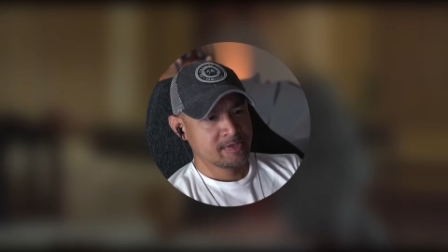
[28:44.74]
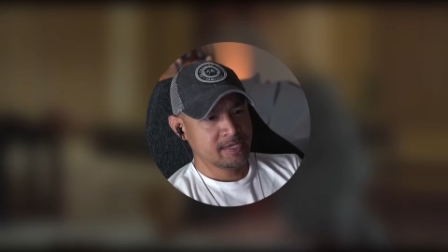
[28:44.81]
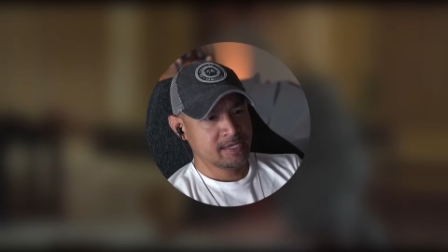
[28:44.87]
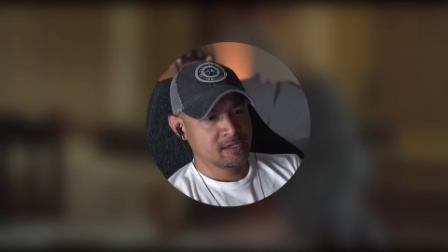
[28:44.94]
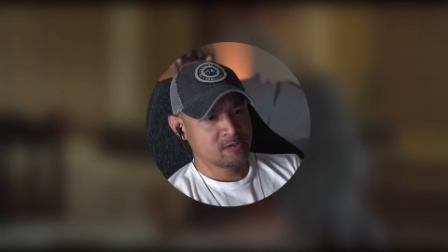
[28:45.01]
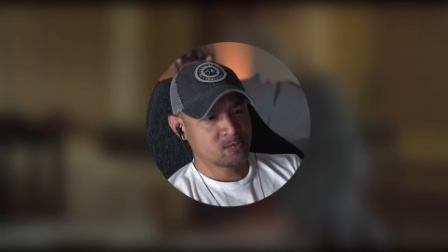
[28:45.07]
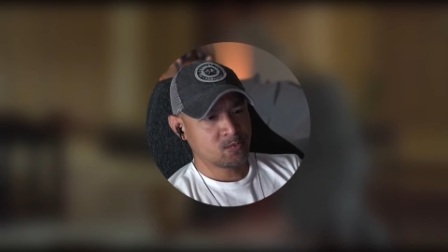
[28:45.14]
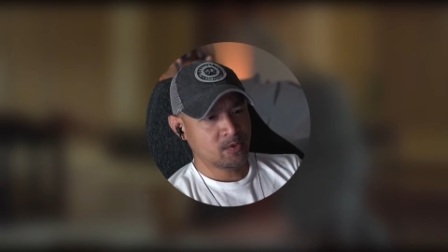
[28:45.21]
Thing
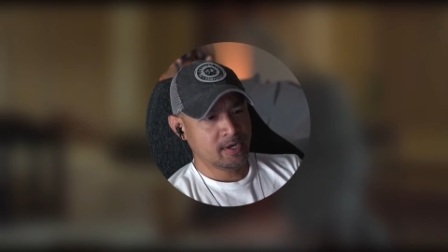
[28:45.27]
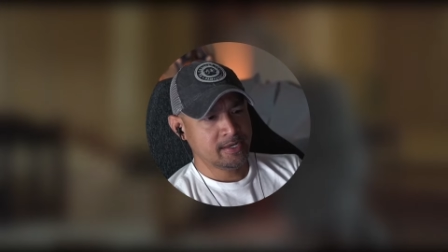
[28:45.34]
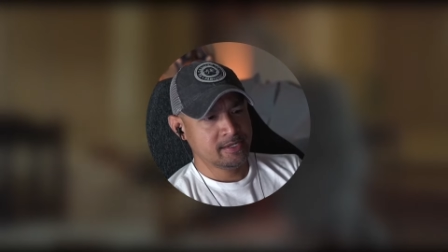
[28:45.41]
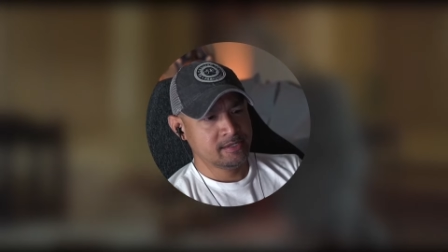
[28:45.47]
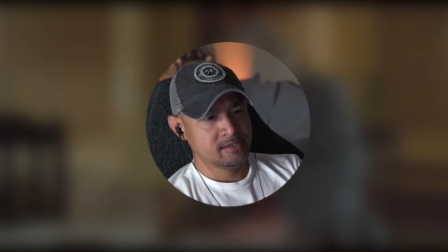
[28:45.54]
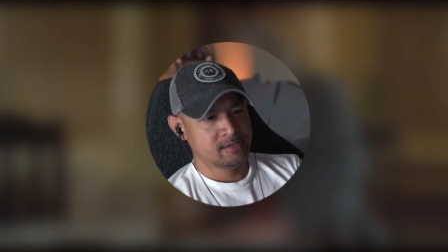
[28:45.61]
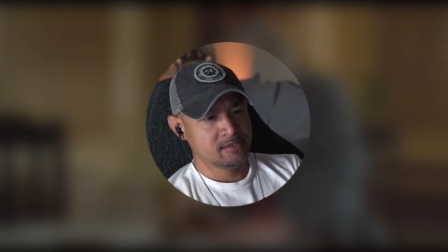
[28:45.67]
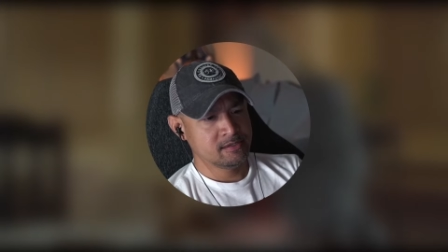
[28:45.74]
is, why
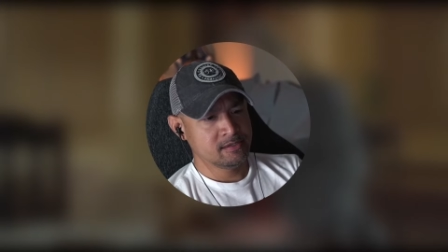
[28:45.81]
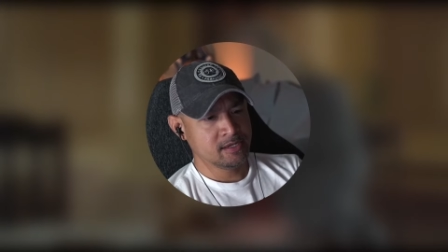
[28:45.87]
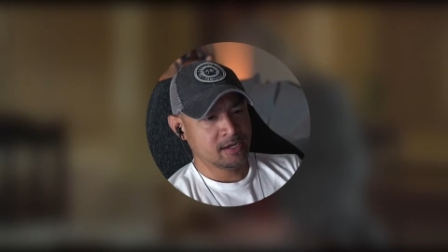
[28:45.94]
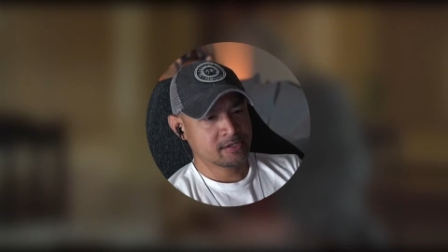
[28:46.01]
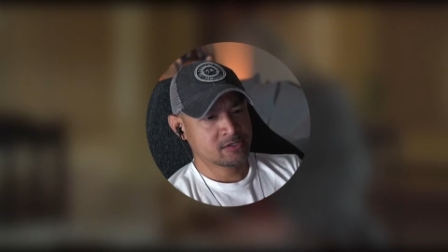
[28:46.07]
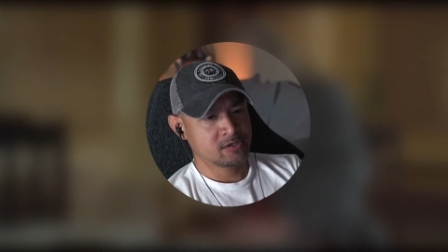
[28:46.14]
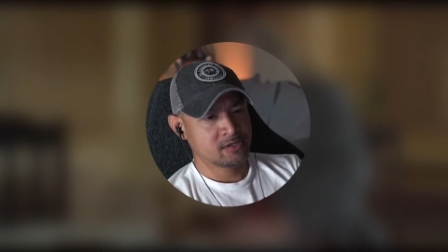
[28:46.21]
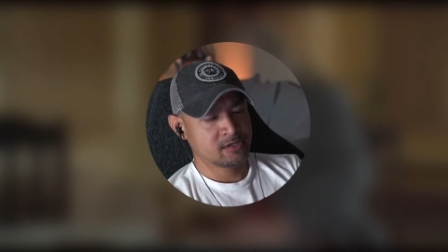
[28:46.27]
did the
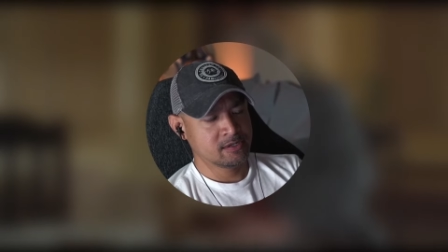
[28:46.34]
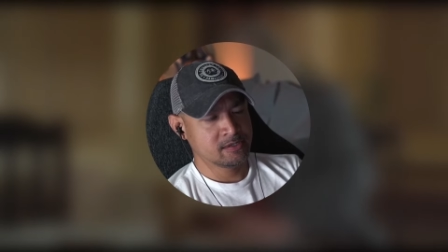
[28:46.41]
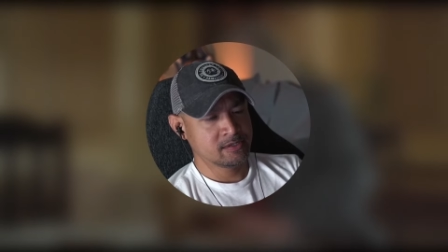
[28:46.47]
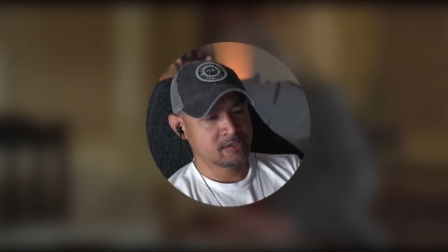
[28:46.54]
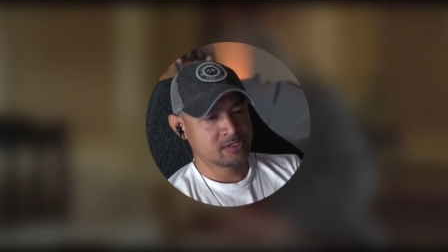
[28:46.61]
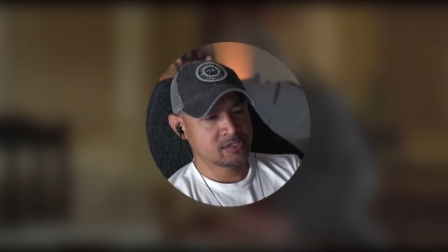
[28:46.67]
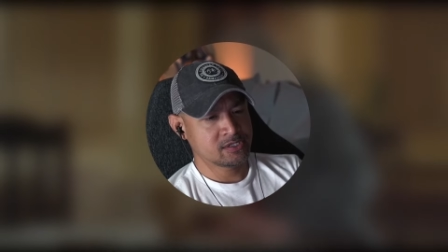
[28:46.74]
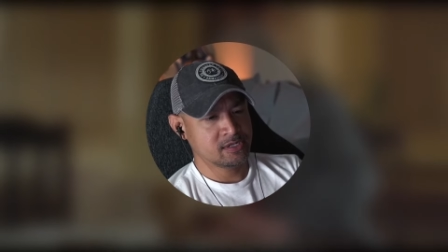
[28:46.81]
doctor kill
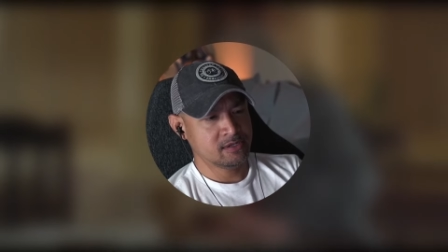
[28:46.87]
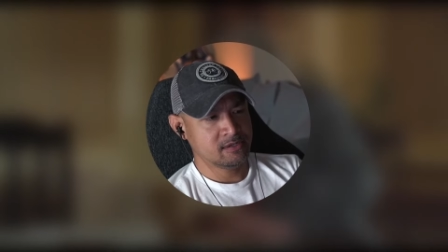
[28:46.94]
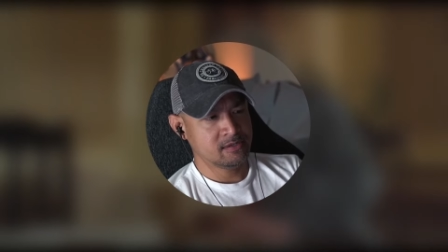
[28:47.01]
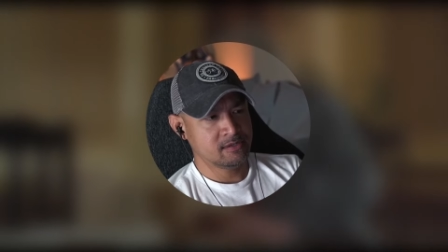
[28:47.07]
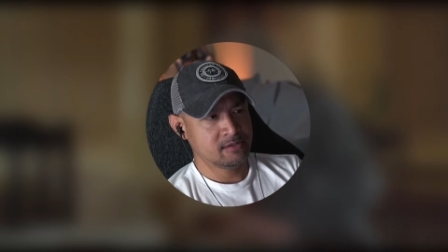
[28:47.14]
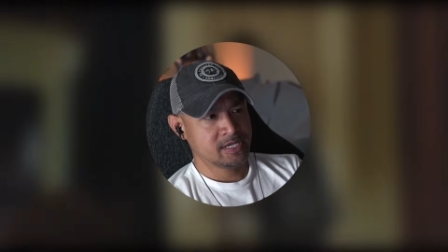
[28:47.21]
his son?